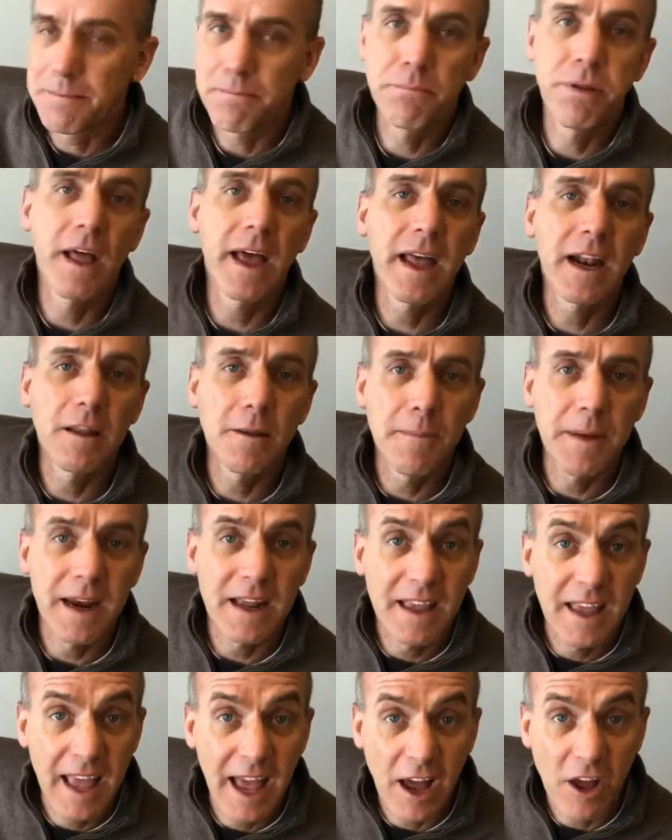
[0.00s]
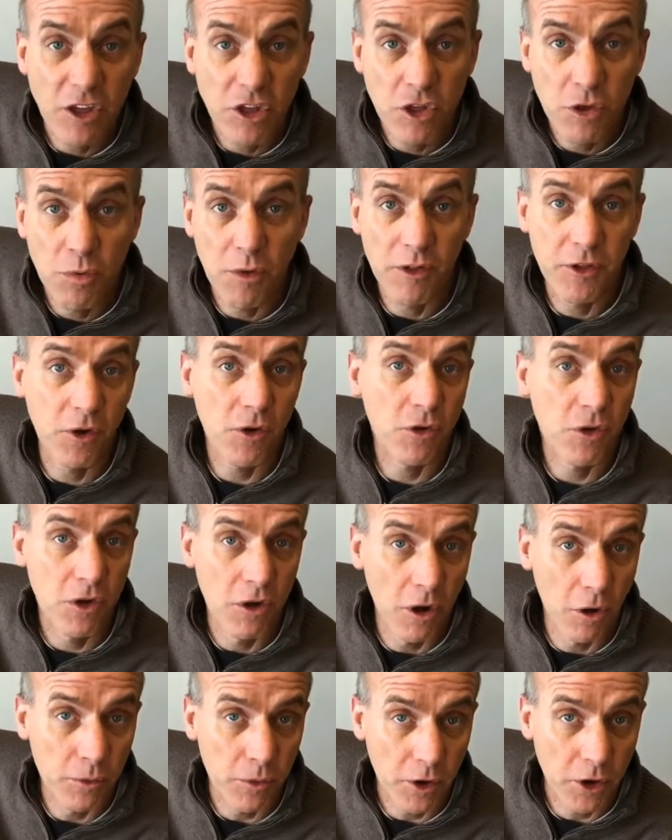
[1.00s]
playing a little bit of catch with your
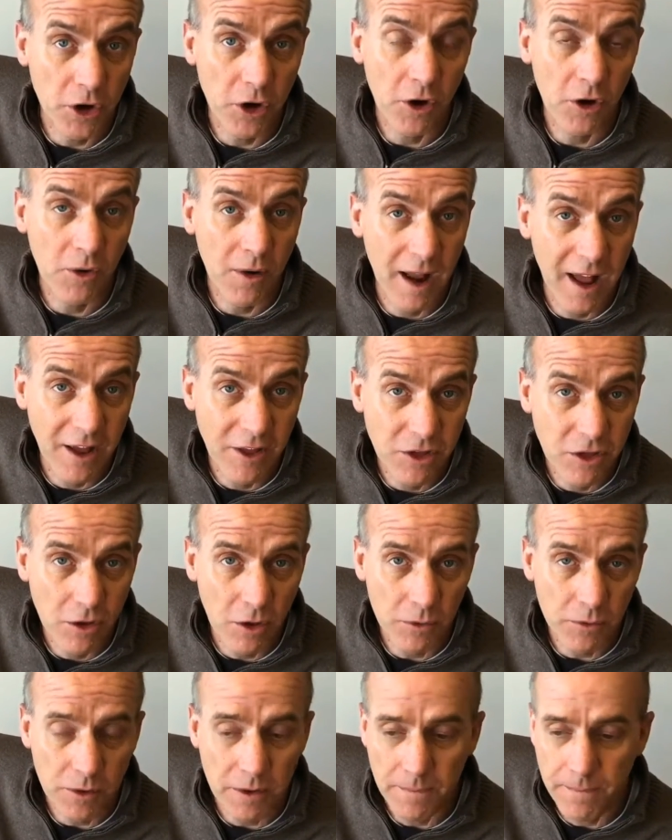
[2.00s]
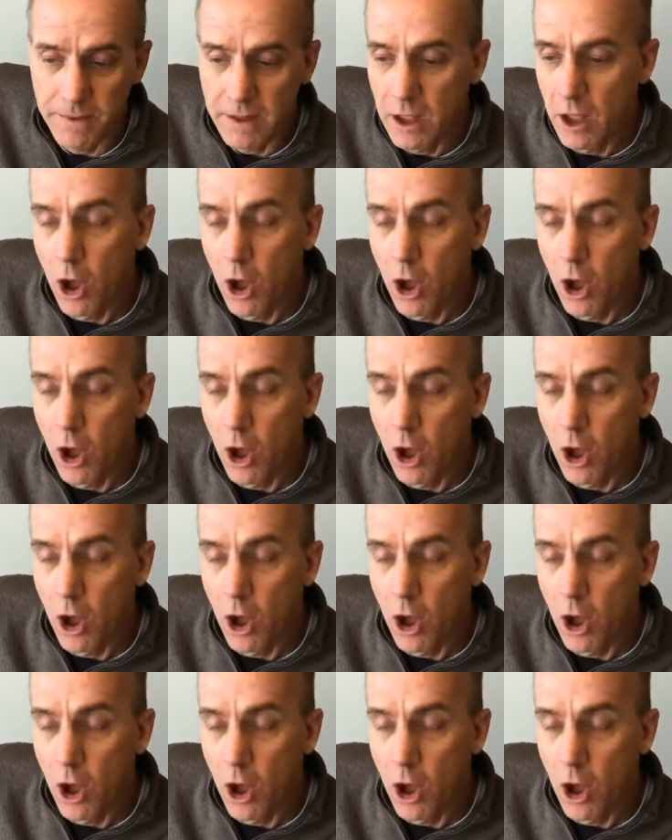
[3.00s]
children or your grandchildren,